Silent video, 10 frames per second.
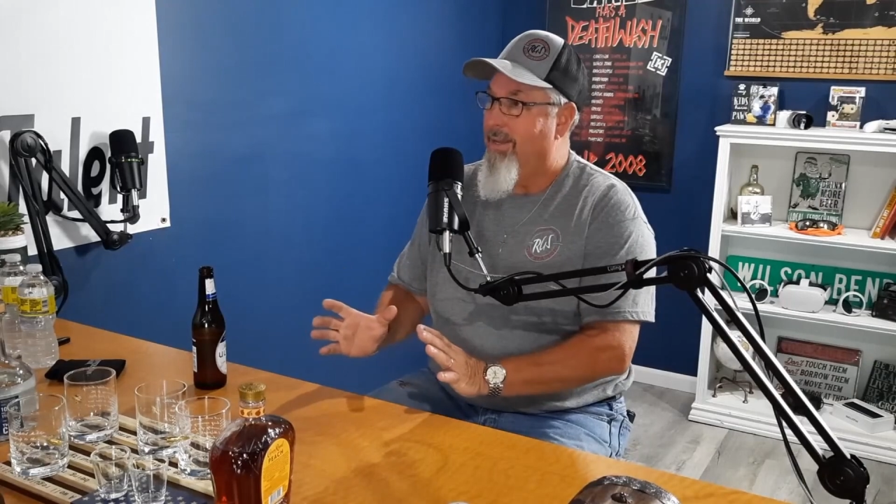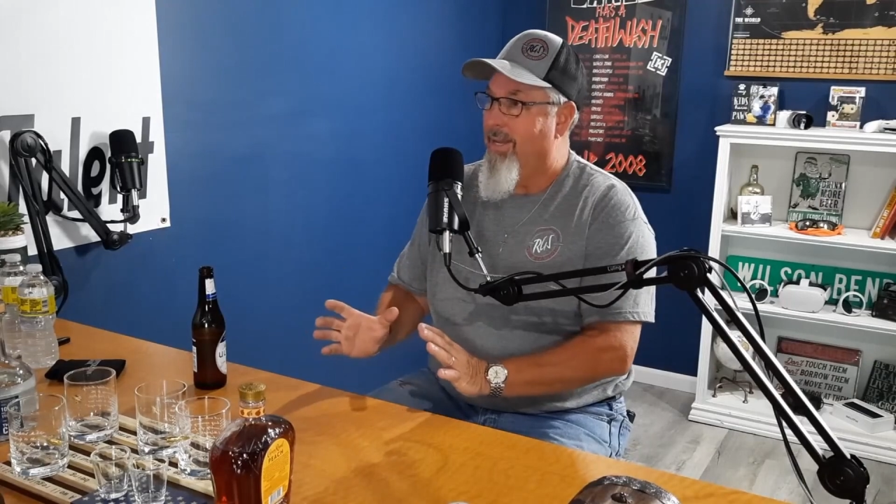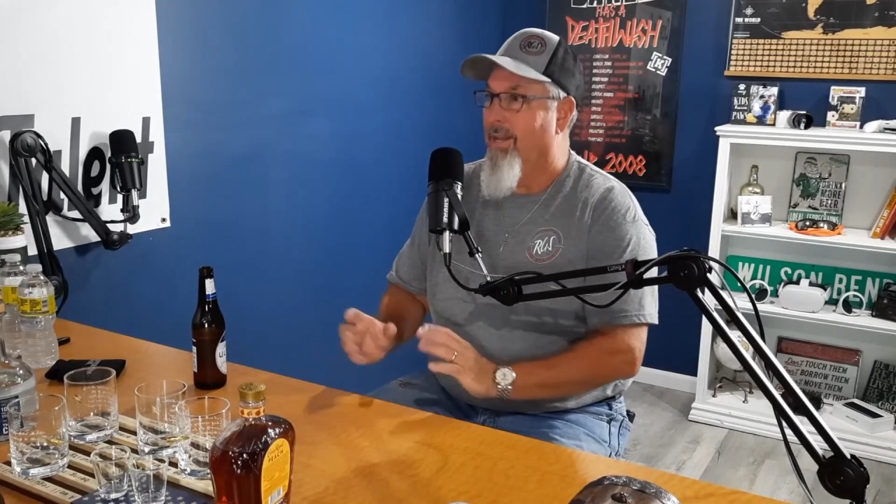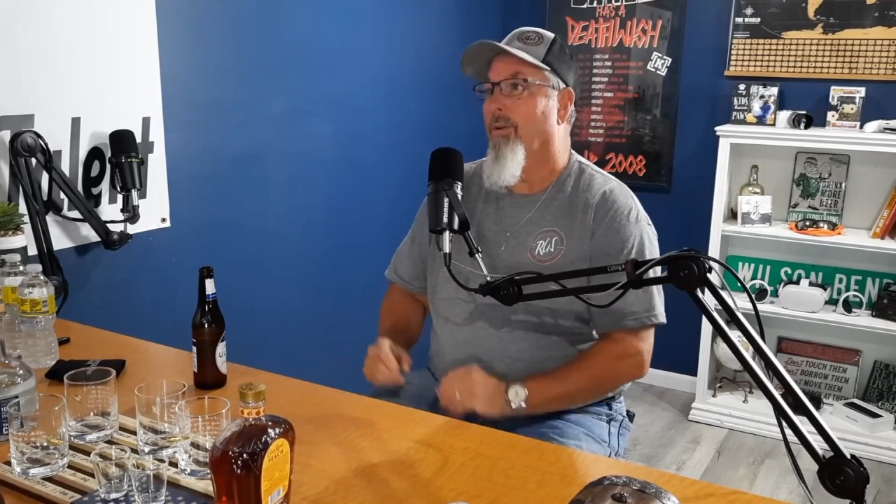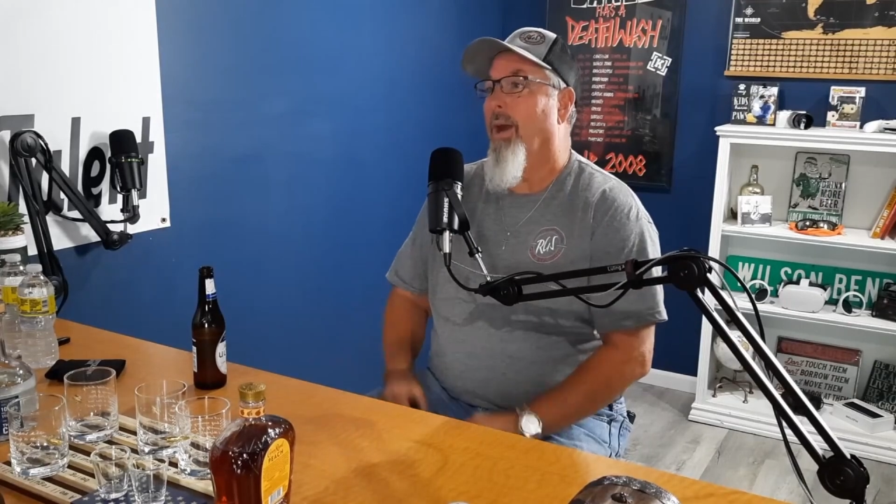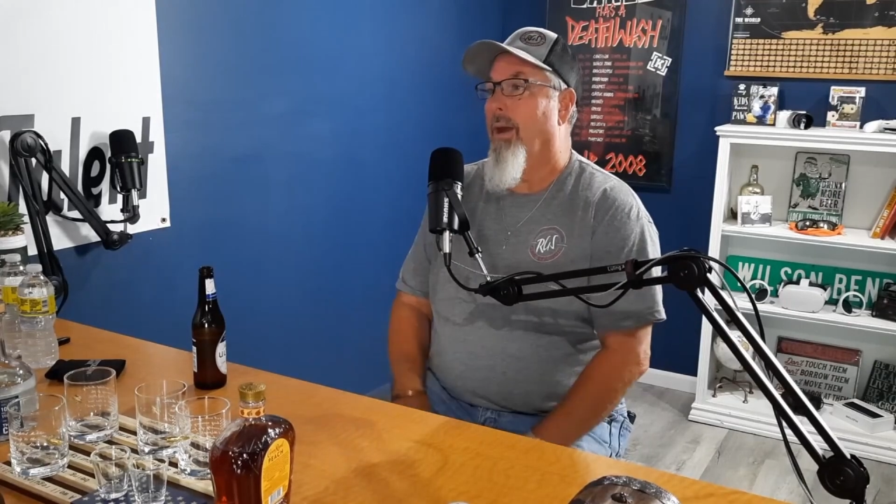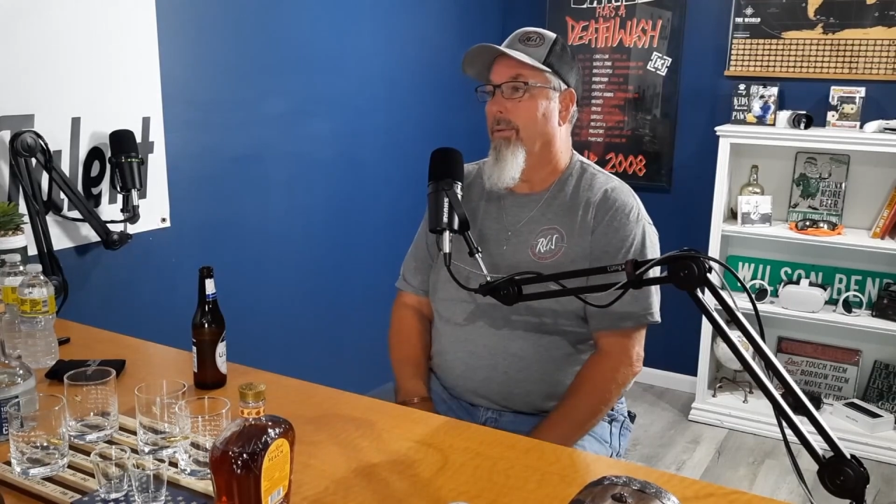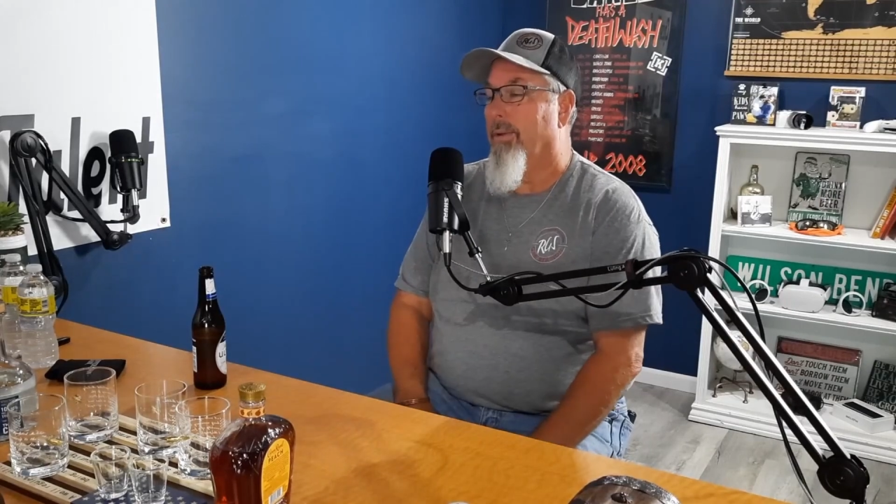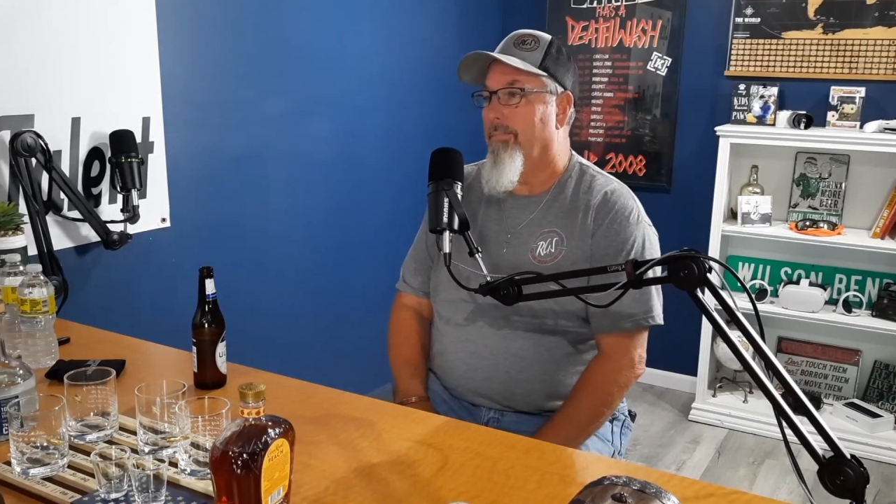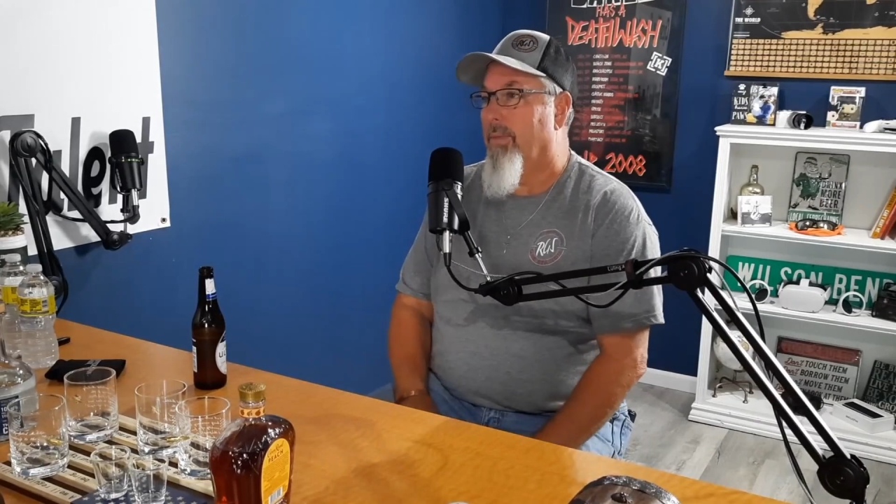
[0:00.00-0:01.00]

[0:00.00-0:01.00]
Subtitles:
in the ground.